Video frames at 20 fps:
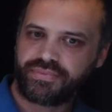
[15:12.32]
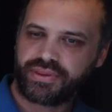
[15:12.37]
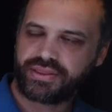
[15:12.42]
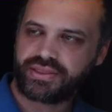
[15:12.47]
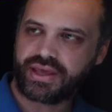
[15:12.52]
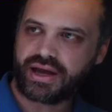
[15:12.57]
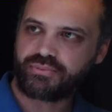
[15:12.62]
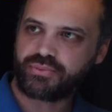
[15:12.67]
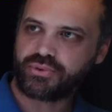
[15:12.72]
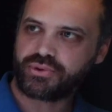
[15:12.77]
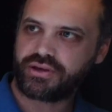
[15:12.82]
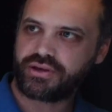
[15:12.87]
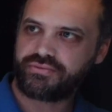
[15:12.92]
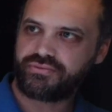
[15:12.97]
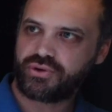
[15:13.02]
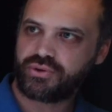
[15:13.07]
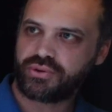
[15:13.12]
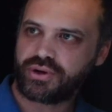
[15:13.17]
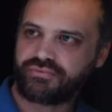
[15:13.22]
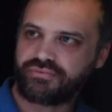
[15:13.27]
that will give
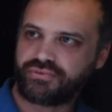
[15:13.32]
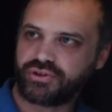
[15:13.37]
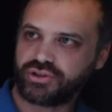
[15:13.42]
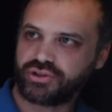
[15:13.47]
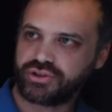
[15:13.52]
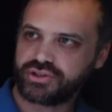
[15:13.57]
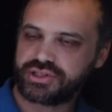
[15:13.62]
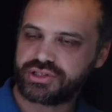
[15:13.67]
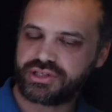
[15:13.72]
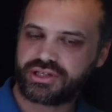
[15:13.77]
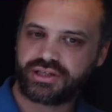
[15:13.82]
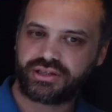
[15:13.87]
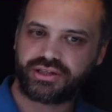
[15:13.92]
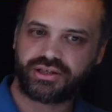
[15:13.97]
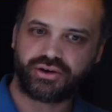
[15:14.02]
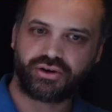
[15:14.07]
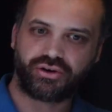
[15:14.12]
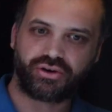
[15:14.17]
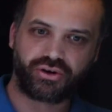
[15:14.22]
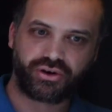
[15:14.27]
you a velocity in
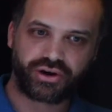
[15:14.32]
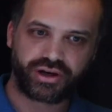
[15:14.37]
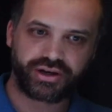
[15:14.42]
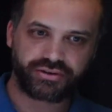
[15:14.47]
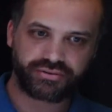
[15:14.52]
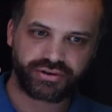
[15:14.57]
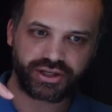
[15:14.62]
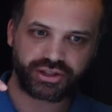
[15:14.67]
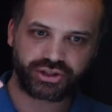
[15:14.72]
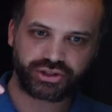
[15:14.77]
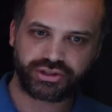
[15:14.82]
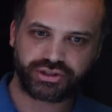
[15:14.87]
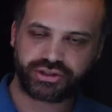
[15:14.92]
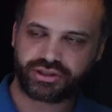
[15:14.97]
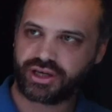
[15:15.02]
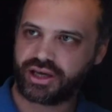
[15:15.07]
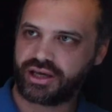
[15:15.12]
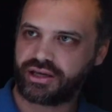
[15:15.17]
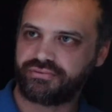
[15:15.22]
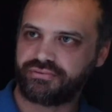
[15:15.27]
the I
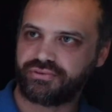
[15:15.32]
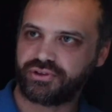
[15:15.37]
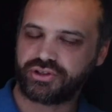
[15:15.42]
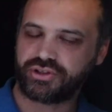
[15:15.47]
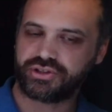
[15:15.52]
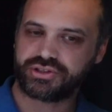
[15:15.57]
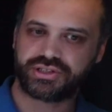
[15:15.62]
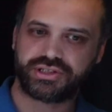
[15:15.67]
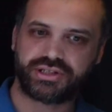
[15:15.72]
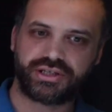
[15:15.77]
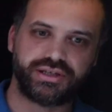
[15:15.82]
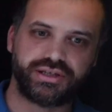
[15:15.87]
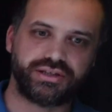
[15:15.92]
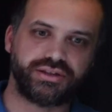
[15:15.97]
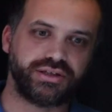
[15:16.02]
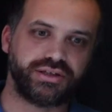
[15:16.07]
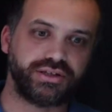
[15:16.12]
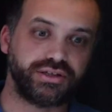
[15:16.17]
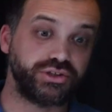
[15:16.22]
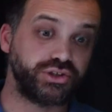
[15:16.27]
direction and a velocity
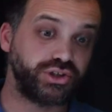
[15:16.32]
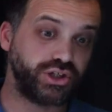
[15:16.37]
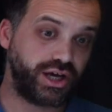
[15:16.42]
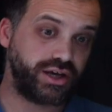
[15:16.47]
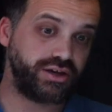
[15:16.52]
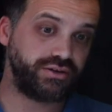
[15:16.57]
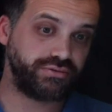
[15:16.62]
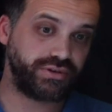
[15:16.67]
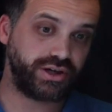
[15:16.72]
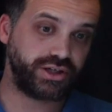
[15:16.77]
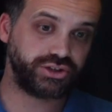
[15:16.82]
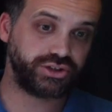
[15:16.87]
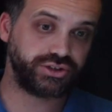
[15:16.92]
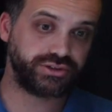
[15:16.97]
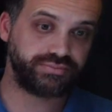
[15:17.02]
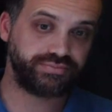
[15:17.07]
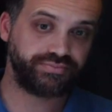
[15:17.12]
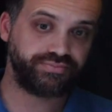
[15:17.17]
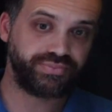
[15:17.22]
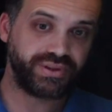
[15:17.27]
in the J
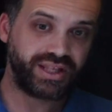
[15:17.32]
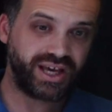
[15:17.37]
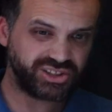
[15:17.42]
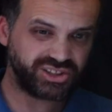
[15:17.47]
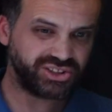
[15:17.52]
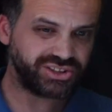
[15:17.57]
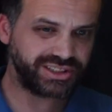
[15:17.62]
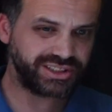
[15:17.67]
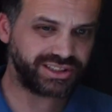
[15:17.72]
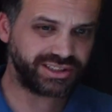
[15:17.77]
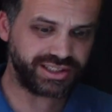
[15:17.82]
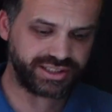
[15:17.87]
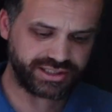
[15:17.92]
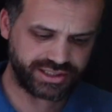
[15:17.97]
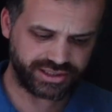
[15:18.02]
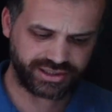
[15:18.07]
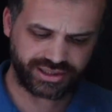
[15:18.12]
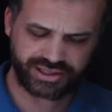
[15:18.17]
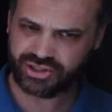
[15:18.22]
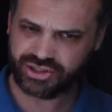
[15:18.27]
direction. Actually,
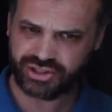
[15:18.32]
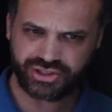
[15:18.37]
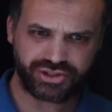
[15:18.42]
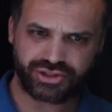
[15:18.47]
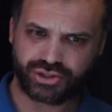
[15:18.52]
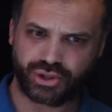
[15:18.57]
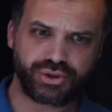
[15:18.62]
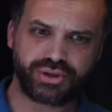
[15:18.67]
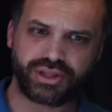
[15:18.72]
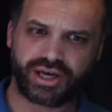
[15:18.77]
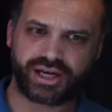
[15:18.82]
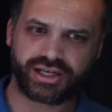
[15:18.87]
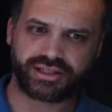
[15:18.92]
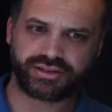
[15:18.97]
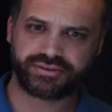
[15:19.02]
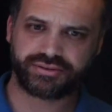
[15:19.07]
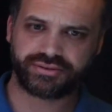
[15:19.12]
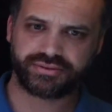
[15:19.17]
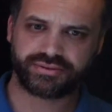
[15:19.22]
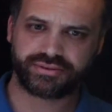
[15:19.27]
let's just do that.
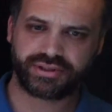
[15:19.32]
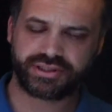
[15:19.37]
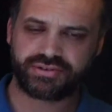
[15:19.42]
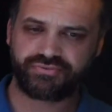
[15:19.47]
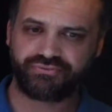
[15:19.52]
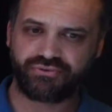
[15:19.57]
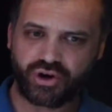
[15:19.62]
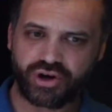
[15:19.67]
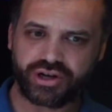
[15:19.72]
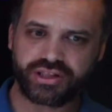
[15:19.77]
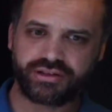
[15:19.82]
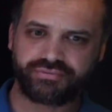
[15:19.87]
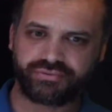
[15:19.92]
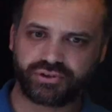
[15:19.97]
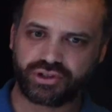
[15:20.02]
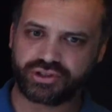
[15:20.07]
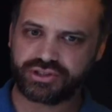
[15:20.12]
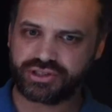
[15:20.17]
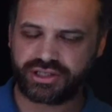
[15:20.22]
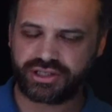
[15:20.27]
Let's find the
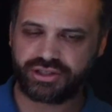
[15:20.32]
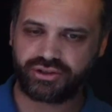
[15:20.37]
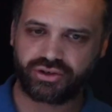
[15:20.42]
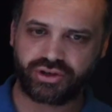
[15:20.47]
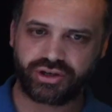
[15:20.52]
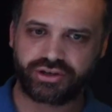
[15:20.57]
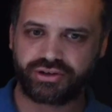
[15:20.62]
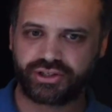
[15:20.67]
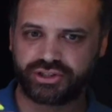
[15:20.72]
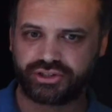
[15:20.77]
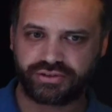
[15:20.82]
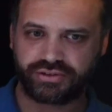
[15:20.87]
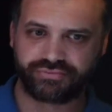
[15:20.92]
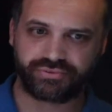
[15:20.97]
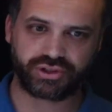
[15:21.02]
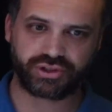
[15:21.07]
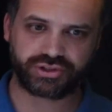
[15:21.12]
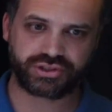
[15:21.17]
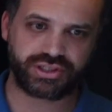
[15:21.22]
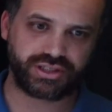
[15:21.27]
velocity in the I direction, the
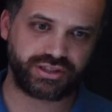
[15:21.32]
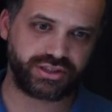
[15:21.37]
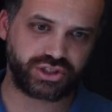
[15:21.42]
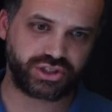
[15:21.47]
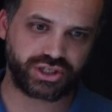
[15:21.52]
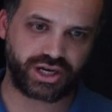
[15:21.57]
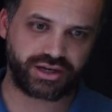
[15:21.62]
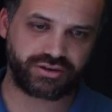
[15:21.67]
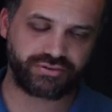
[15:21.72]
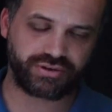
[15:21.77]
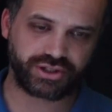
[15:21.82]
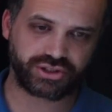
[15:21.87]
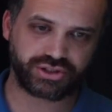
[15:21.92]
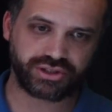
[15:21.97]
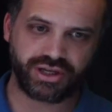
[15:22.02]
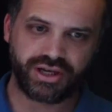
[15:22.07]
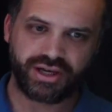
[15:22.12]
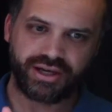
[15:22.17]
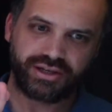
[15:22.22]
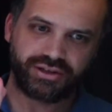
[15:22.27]
velocity in the J
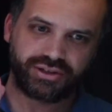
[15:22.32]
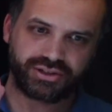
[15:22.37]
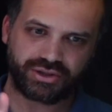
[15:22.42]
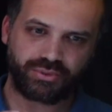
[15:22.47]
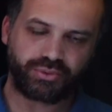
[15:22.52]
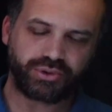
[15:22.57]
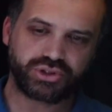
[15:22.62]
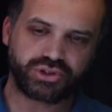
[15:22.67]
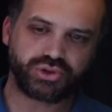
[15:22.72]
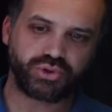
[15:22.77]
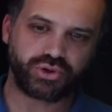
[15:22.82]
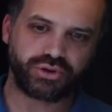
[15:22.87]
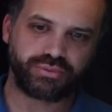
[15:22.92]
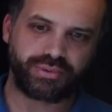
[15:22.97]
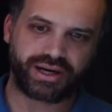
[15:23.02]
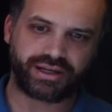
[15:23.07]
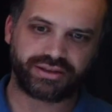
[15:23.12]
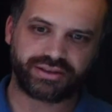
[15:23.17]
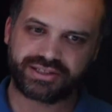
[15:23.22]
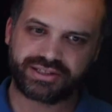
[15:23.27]
direction, because I want to talk
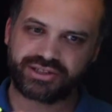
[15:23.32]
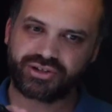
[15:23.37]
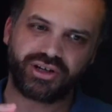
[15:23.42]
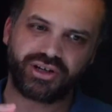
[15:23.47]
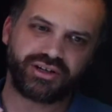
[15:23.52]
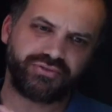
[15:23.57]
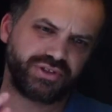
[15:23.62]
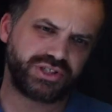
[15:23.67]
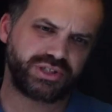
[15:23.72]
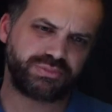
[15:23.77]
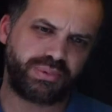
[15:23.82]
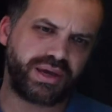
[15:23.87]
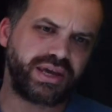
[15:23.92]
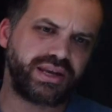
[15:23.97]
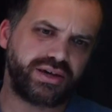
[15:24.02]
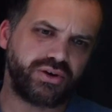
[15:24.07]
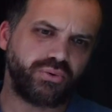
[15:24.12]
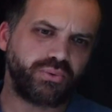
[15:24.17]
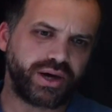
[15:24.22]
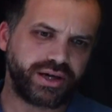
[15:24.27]
about it. There's kind of a
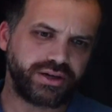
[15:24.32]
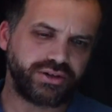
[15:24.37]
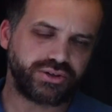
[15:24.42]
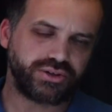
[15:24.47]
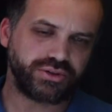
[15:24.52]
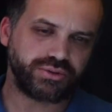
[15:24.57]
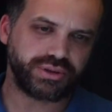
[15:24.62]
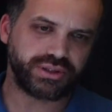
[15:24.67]
speedier way to do